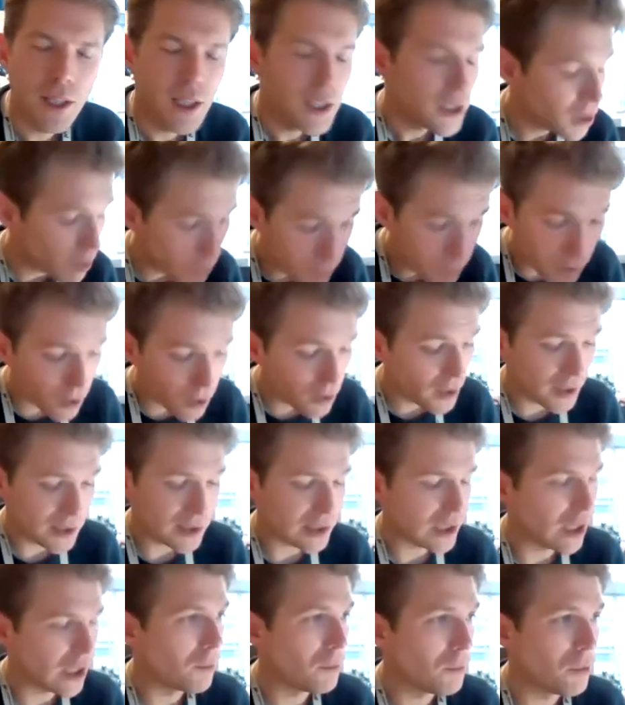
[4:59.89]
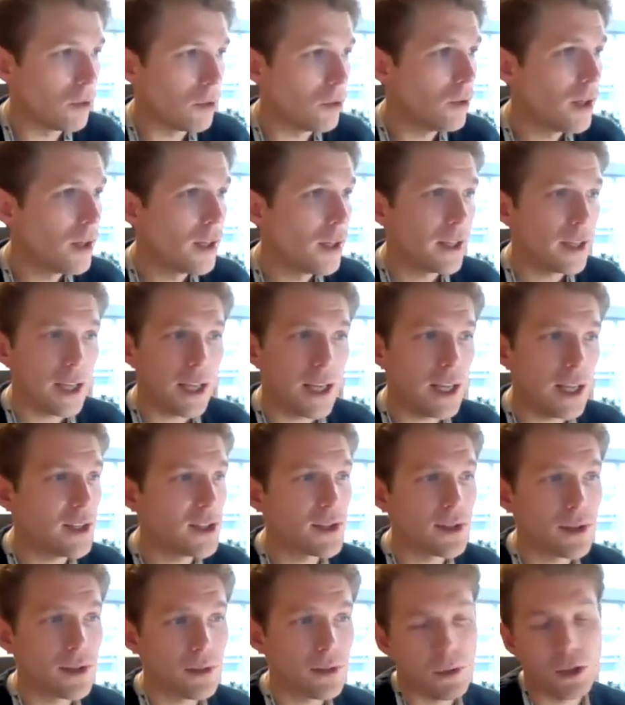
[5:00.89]
So a good example
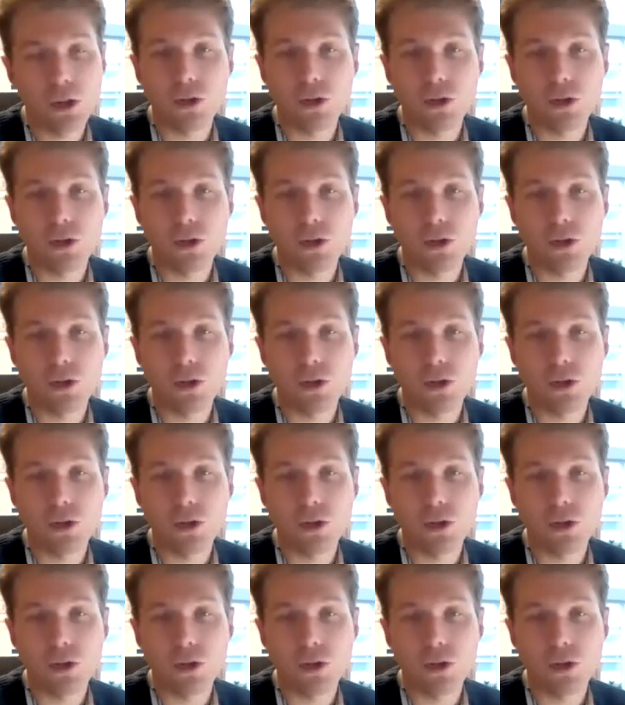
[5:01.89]
is when